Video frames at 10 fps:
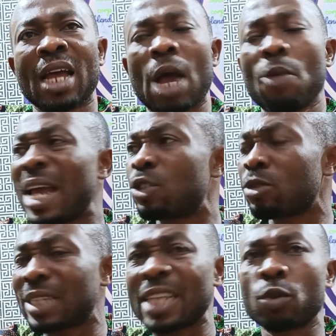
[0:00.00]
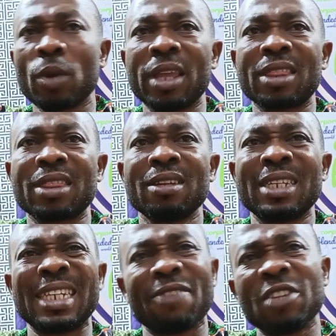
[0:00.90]
I would like to start with
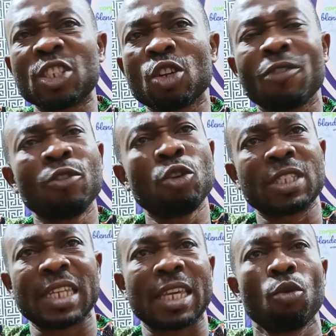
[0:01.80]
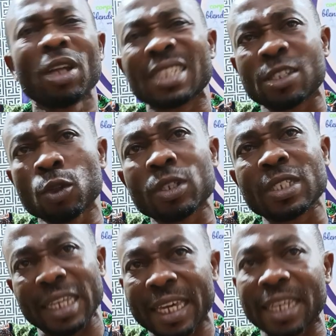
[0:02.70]
the definition of note taking. What is note
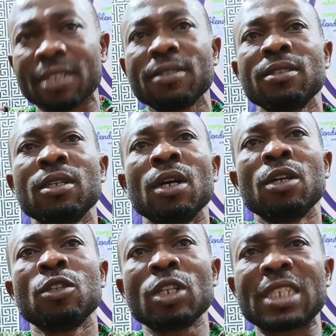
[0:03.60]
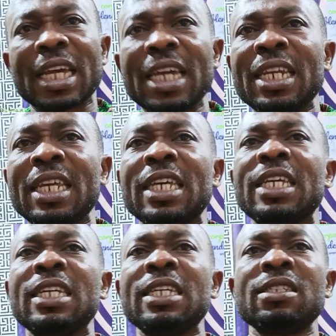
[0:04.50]
taking? Note taking
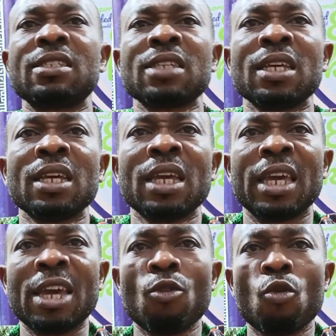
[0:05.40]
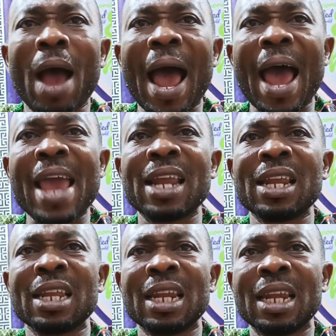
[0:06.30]
is a
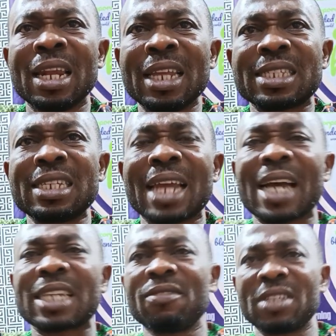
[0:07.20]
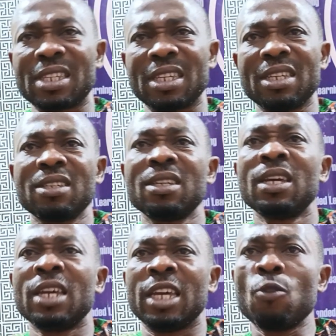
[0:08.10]
while listening activity
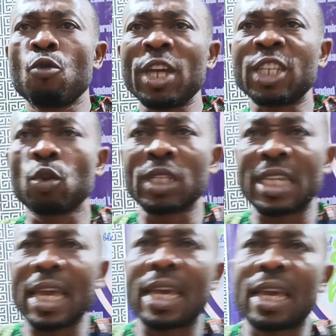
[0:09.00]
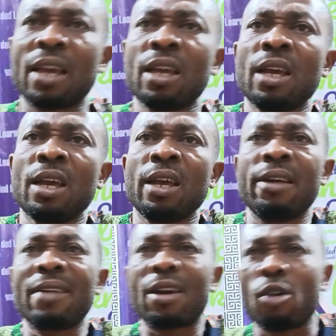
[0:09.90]
in which we take
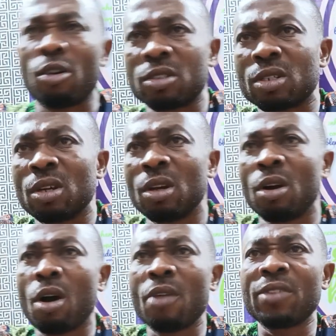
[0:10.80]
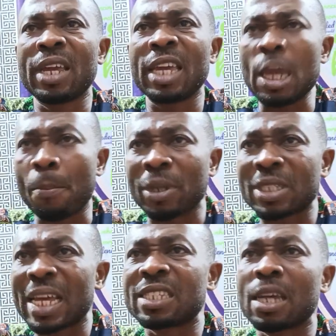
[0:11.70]
a record of the
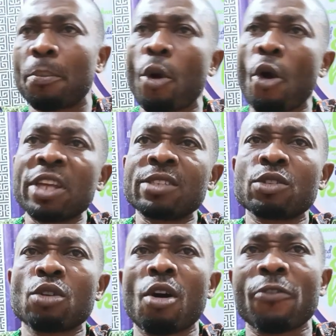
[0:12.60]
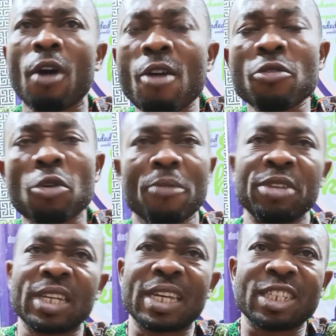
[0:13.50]
important points of oral
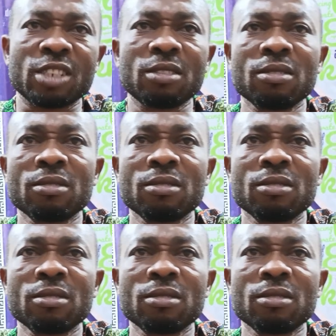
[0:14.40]
communication.